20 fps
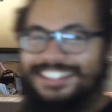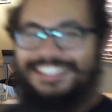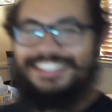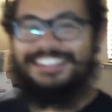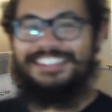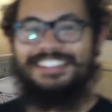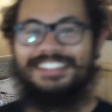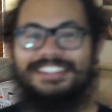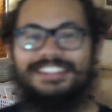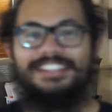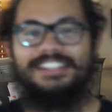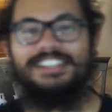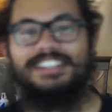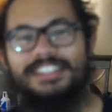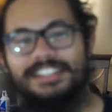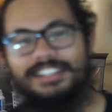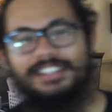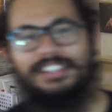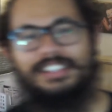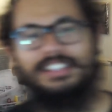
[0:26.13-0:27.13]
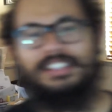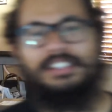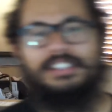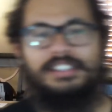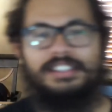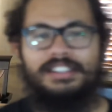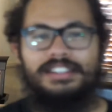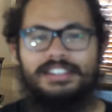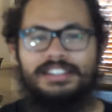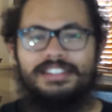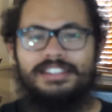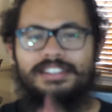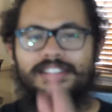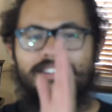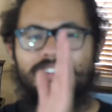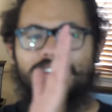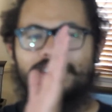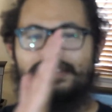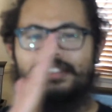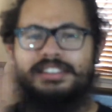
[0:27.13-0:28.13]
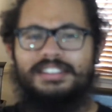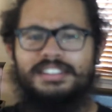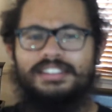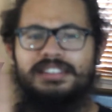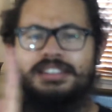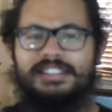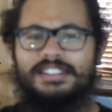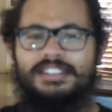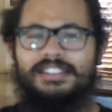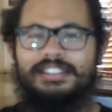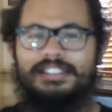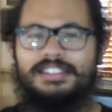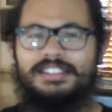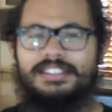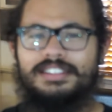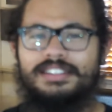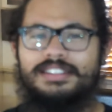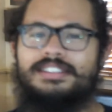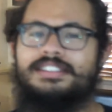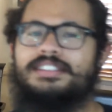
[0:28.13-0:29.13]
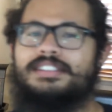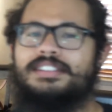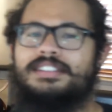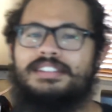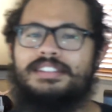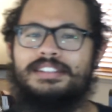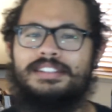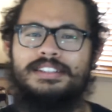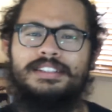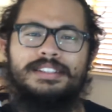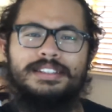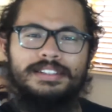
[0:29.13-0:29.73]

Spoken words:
Nobody speaks.